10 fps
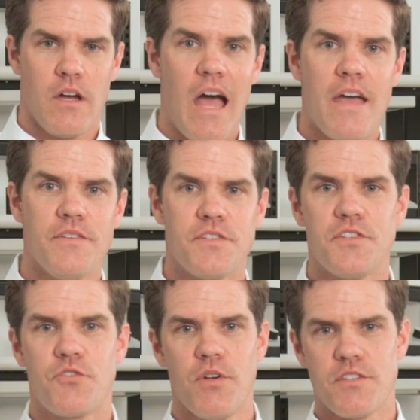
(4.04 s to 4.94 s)
Hi, this
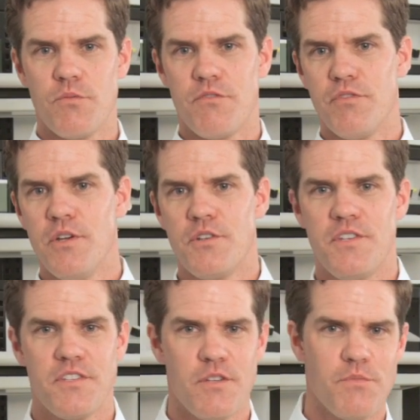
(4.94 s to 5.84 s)
is Chris with FLIR
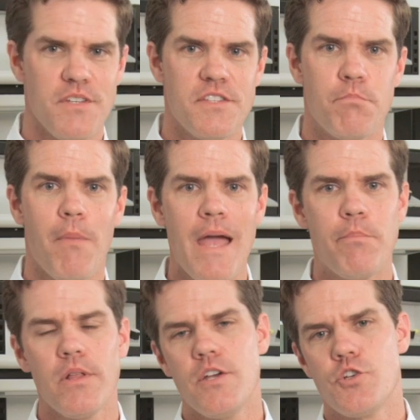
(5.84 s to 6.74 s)
Systems. It's my
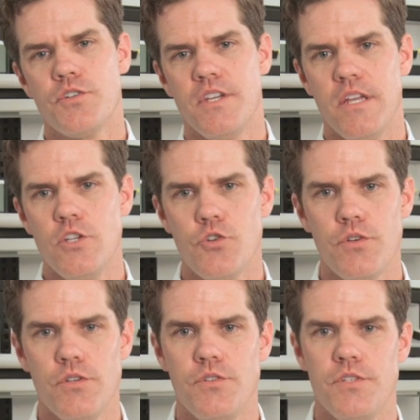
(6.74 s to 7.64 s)
pleasure to
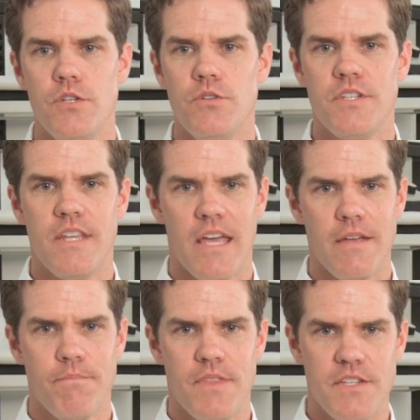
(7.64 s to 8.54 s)
introduce to you
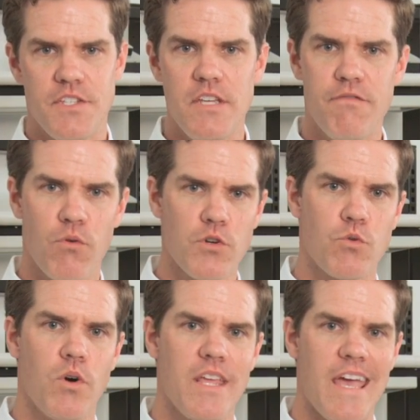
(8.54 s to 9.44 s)
today the
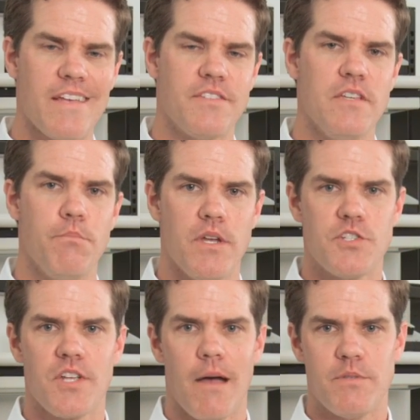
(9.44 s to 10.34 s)
T420sc
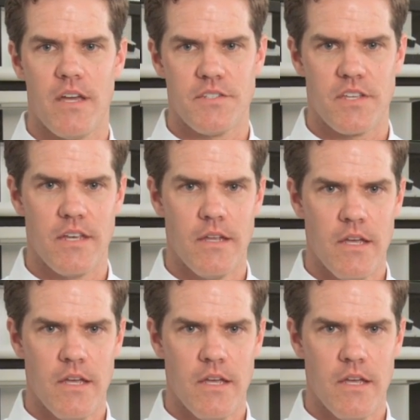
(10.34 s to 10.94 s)
Benchtop Test Kit.